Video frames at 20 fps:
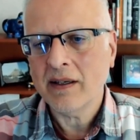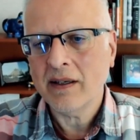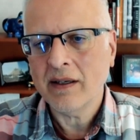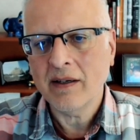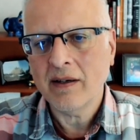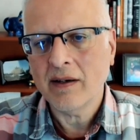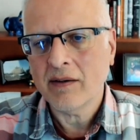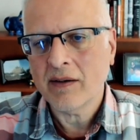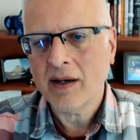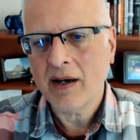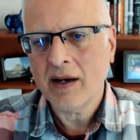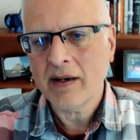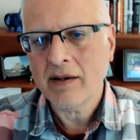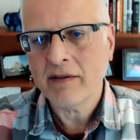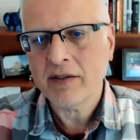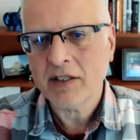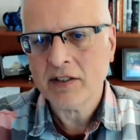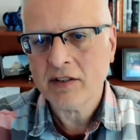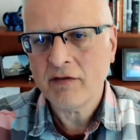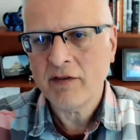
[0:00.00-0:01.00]
kind of
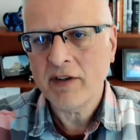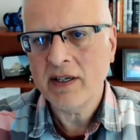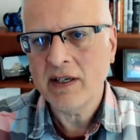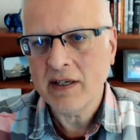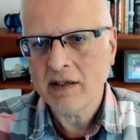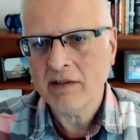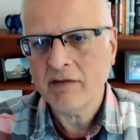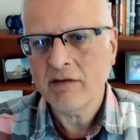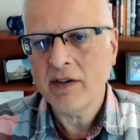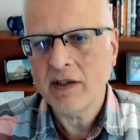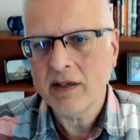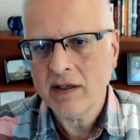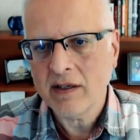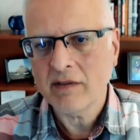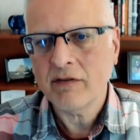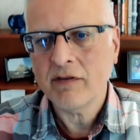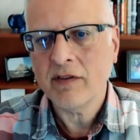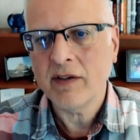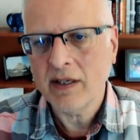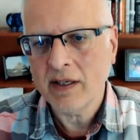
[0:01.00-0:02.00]
just feeding and feeding and
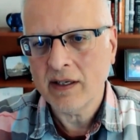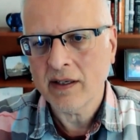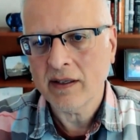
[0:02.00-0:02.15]
feeding,